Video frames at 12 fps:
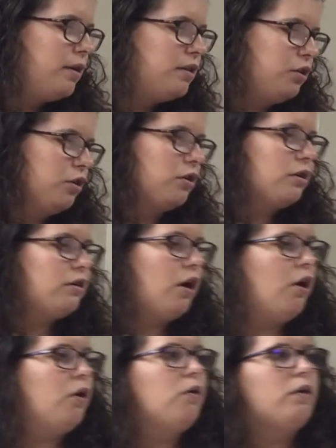Your
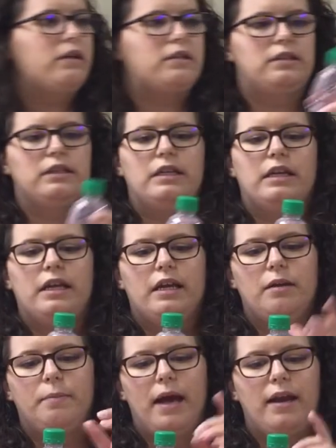goal is to get
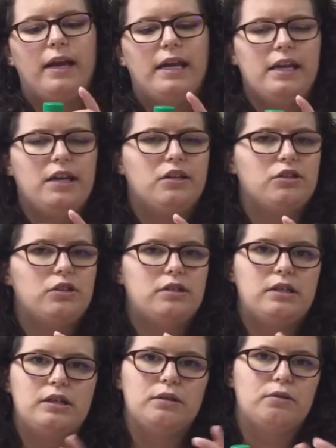it about 1 inch
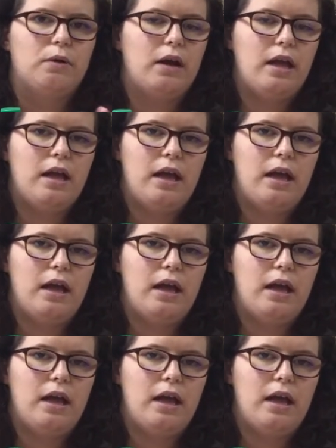to